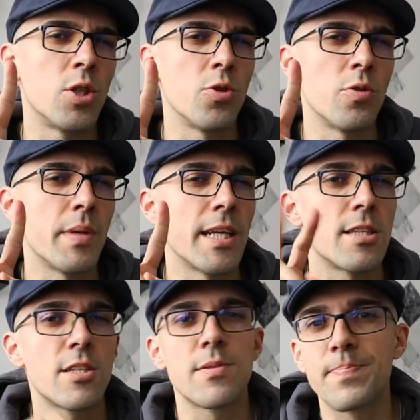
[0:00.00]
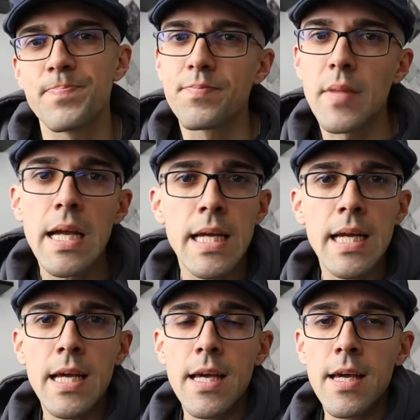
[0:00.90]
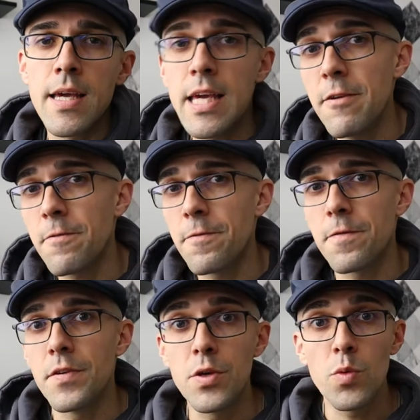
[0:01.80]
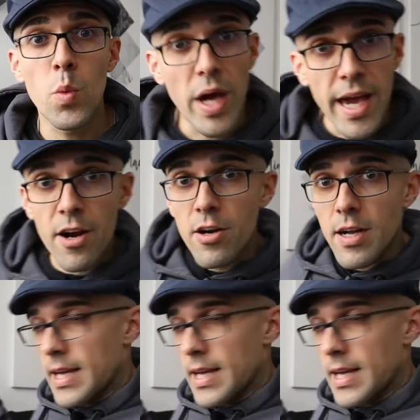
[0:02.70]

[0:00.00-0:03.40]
2 minutes. If you wear